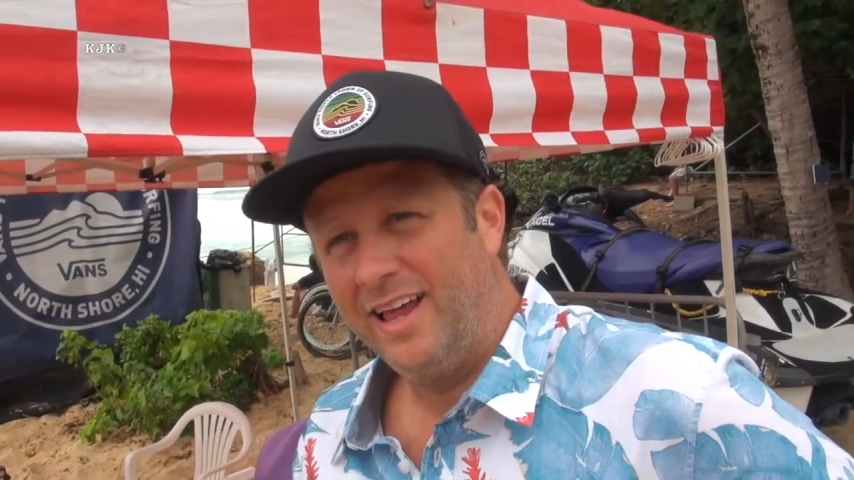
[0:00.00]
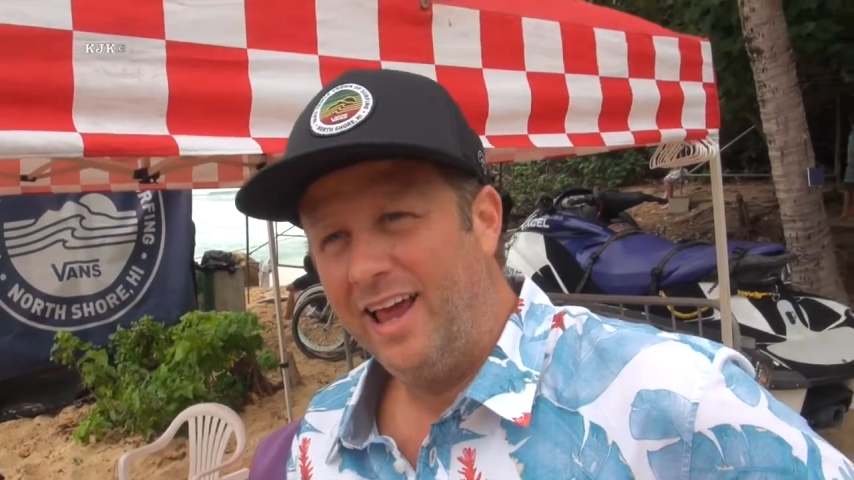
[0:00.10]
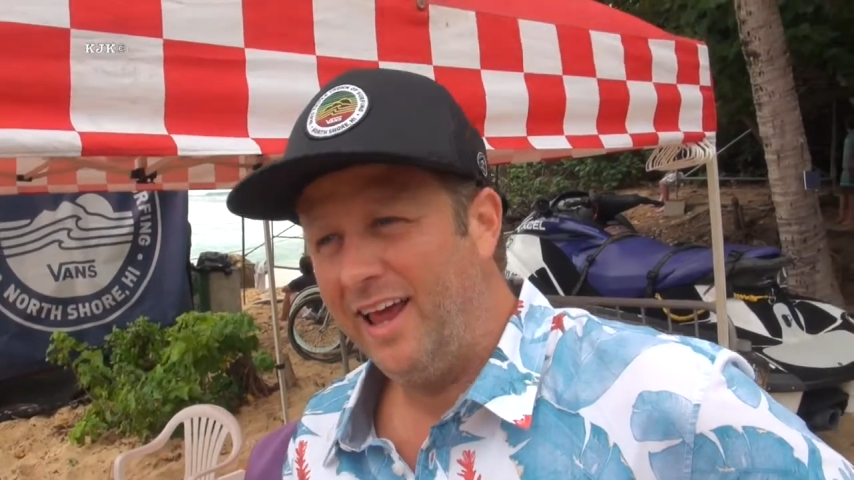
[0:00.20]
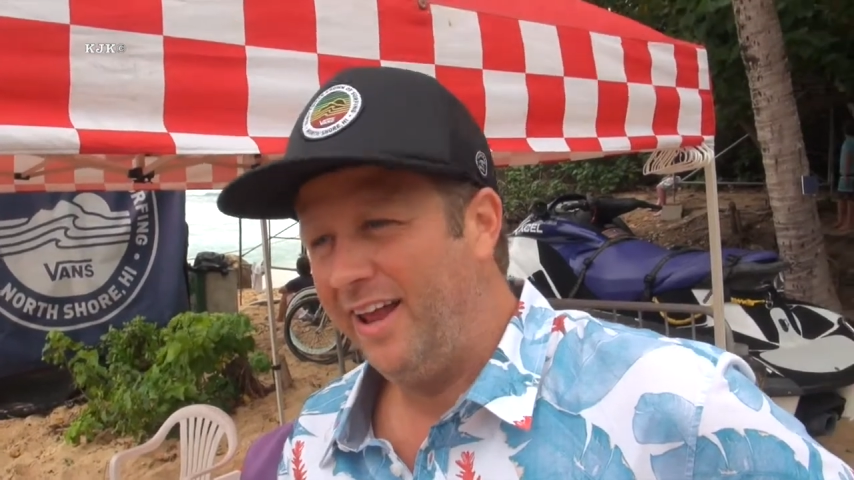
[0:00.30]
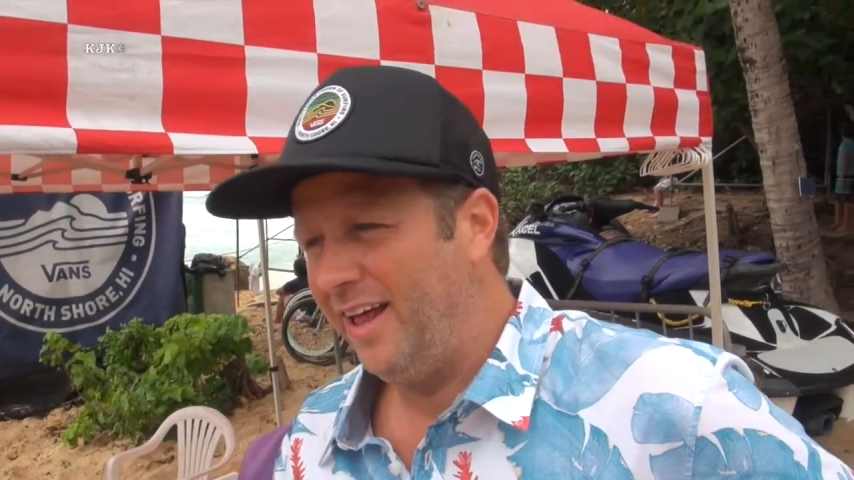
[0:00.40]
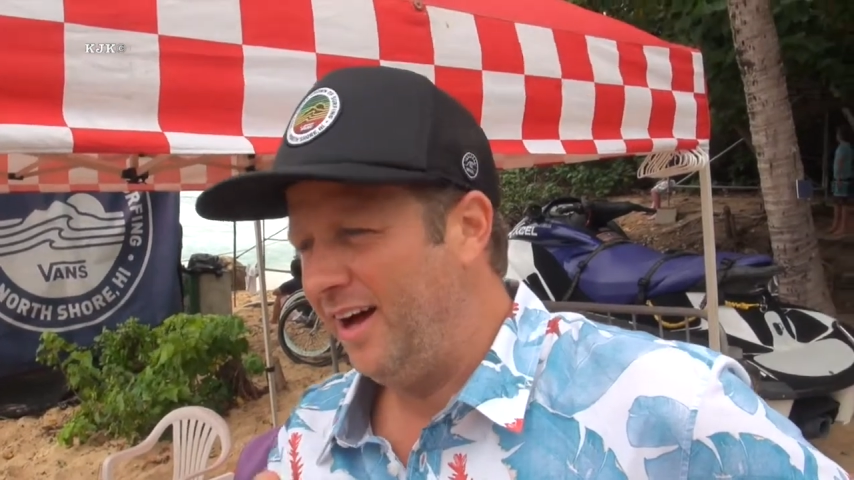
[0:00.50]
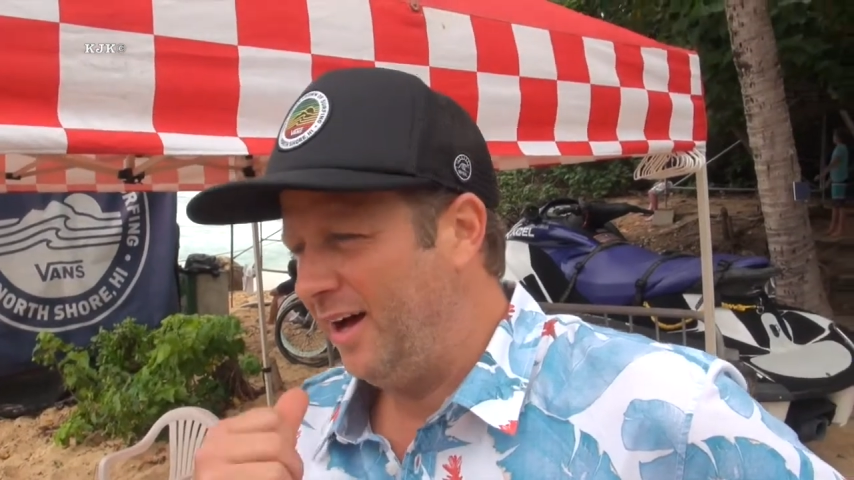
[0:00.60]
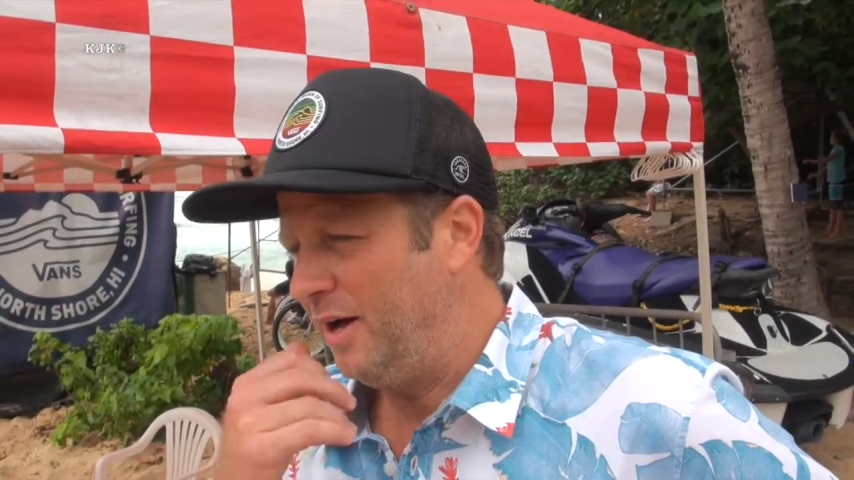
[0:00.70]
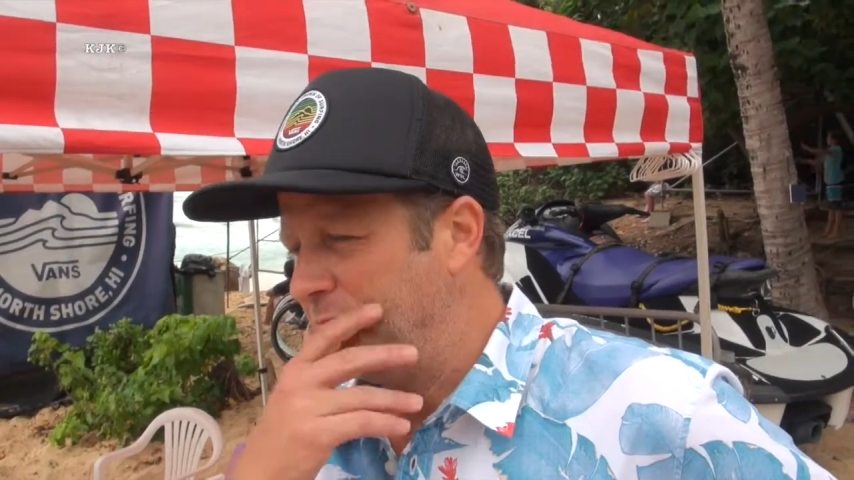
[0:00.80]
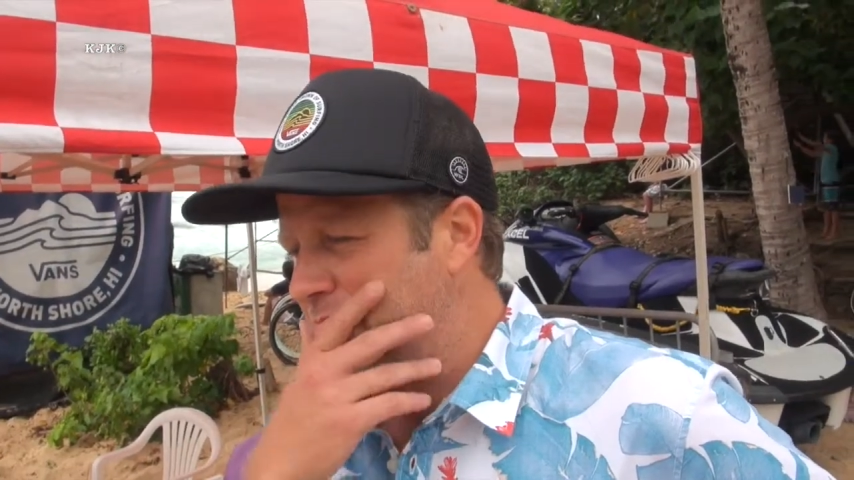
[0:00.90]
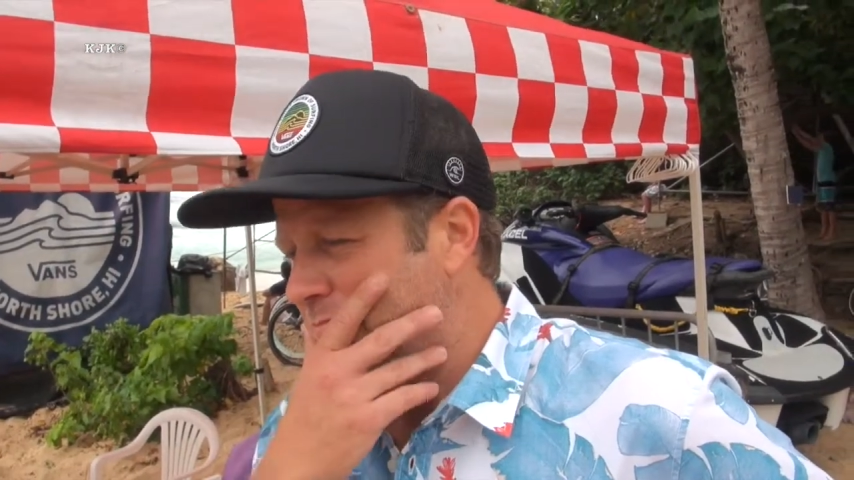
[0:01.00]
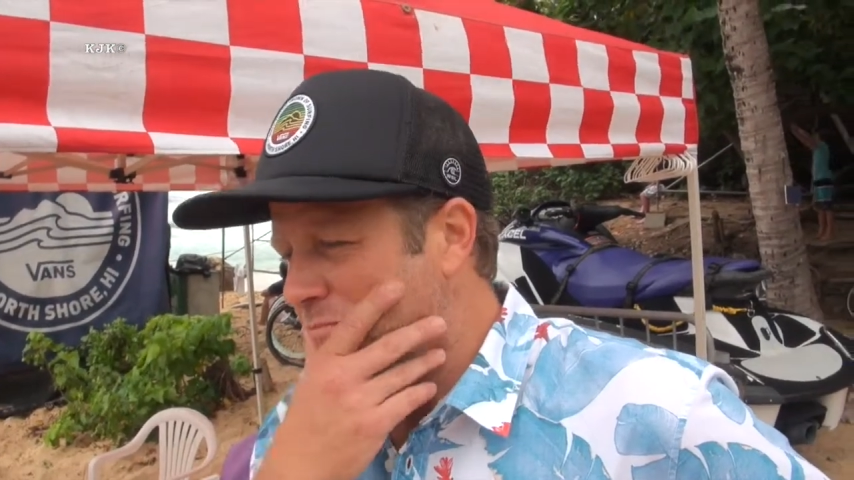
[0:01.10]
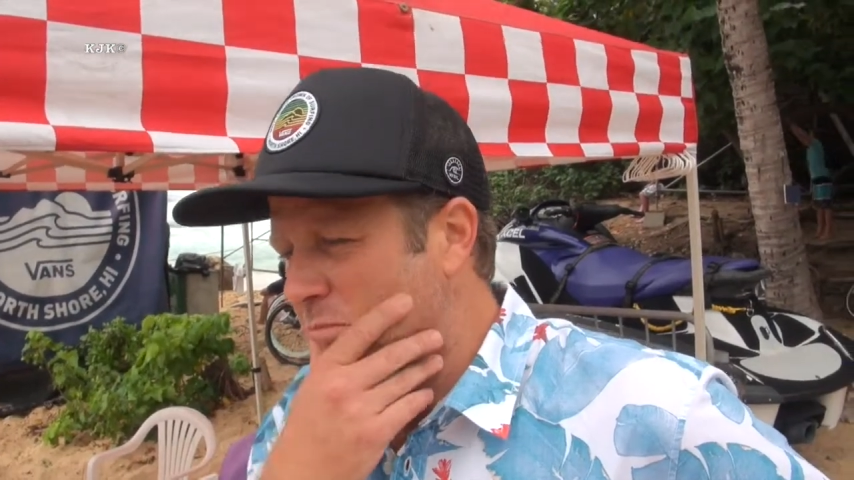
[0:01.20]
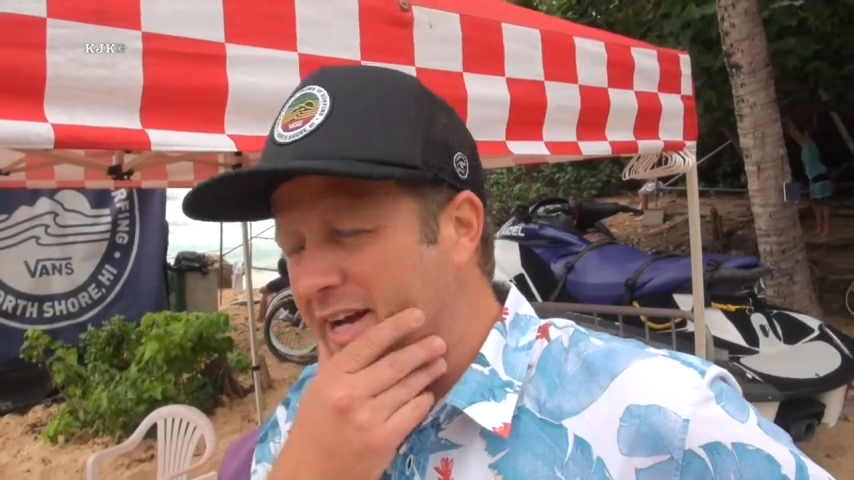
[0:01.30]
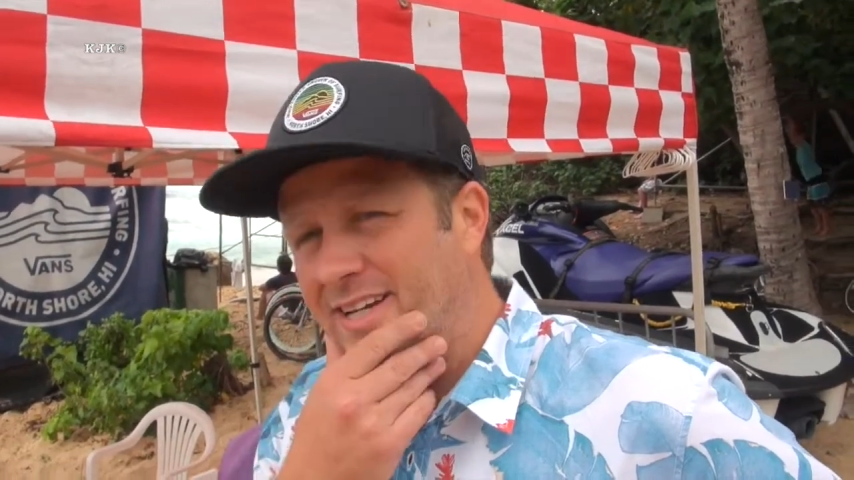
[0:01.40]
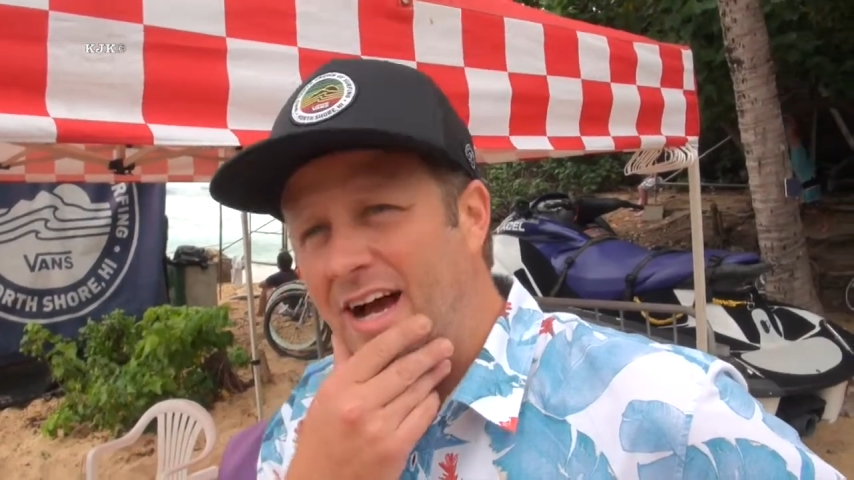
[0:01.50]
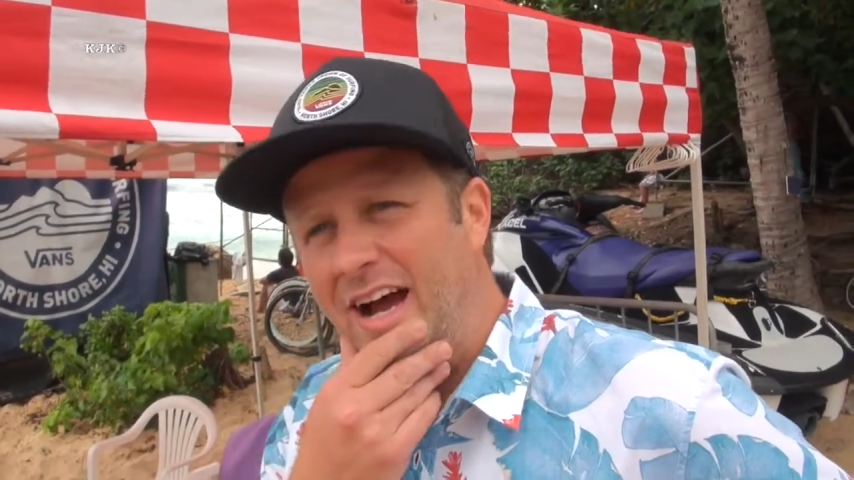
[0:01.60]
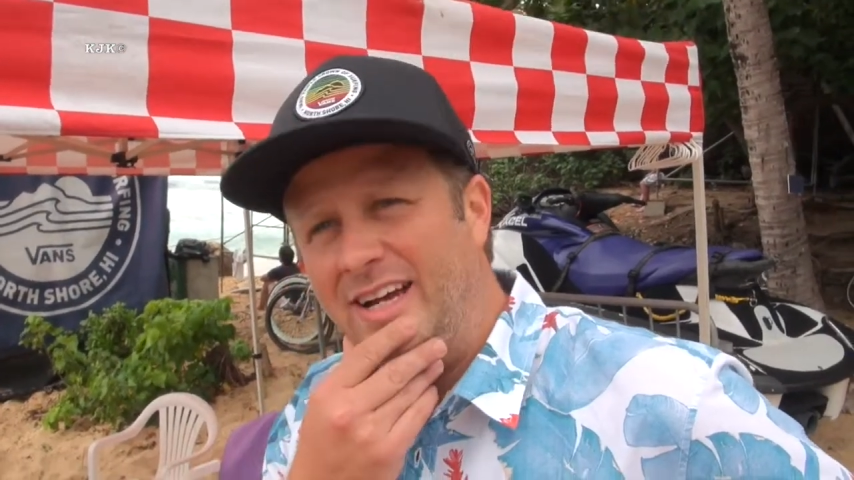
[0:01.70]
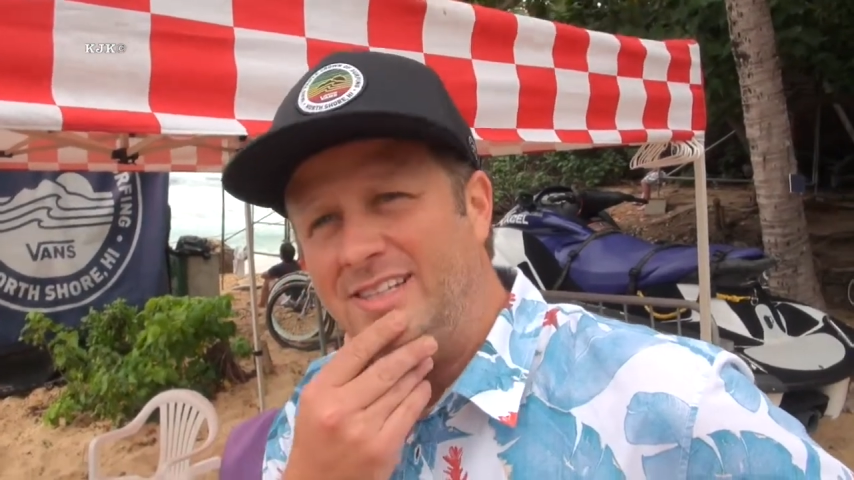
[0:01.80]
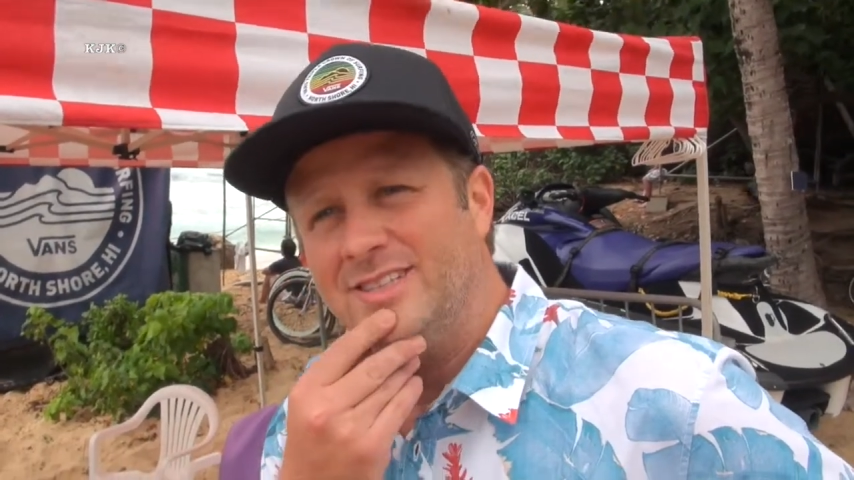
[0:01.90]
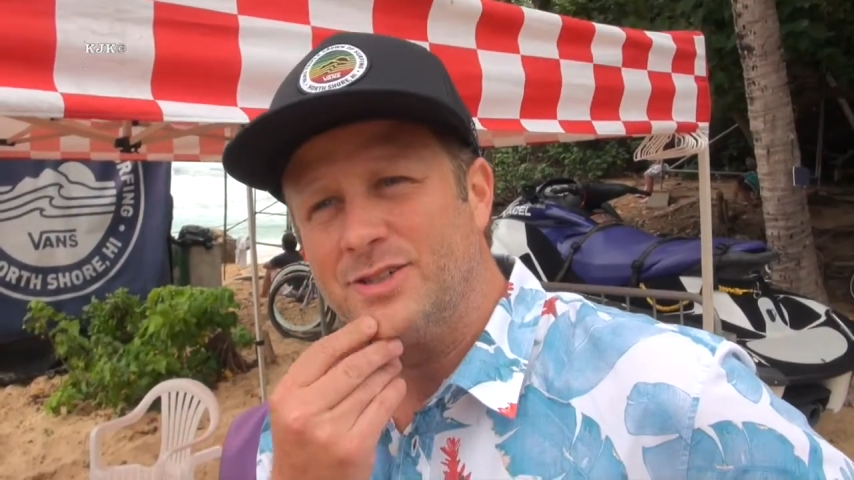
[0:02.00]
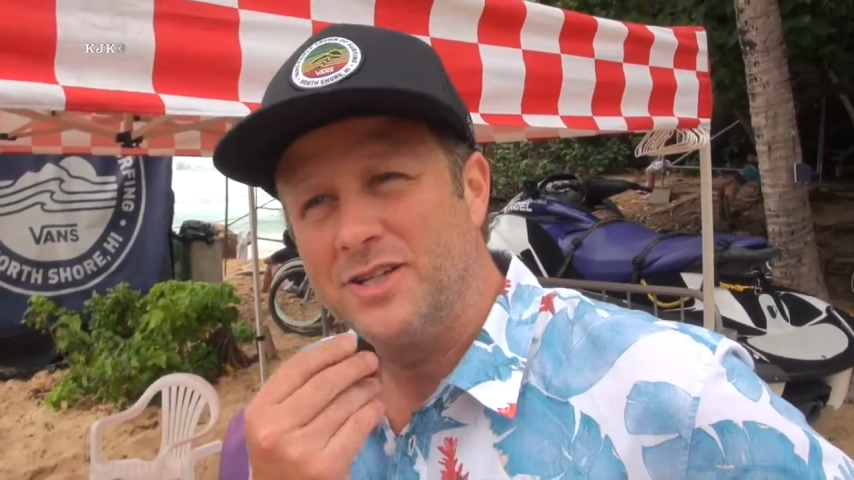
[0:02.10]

First, and Mike Hynson.